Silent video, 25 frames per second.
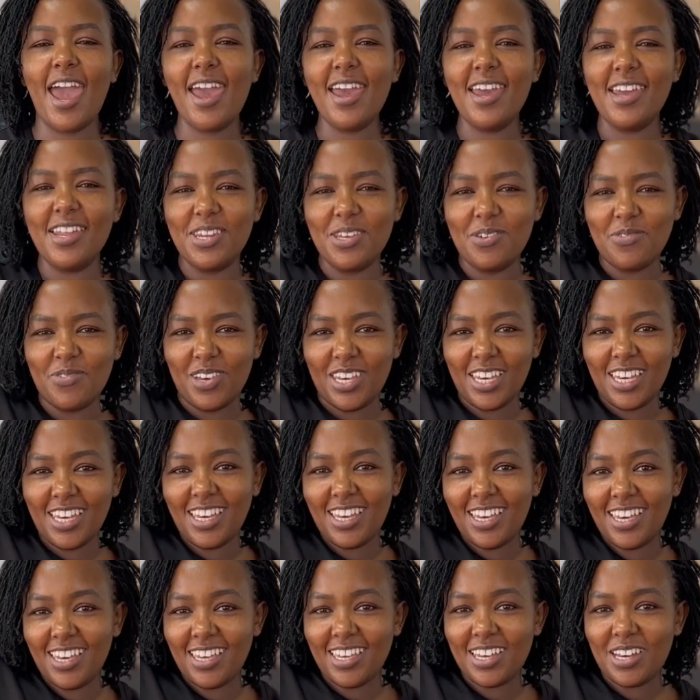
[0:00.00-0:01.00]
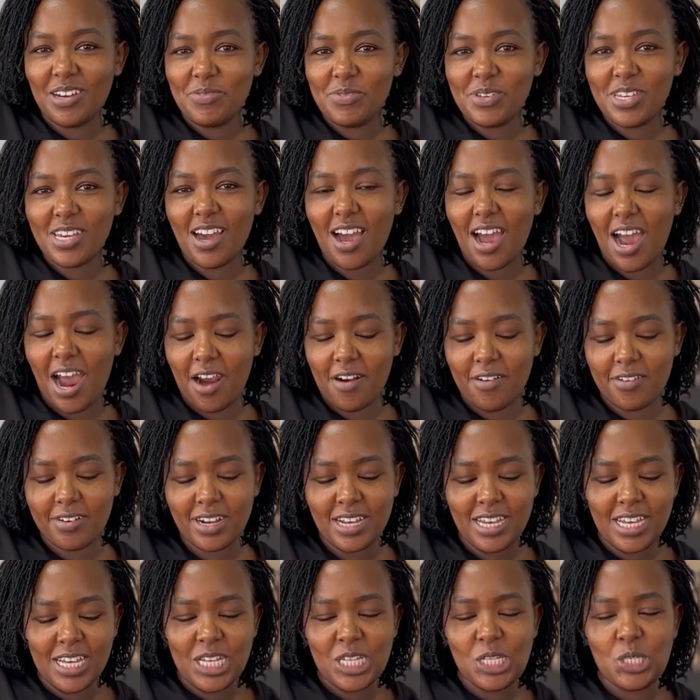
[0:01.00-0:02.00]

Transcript: Anyway, here we are.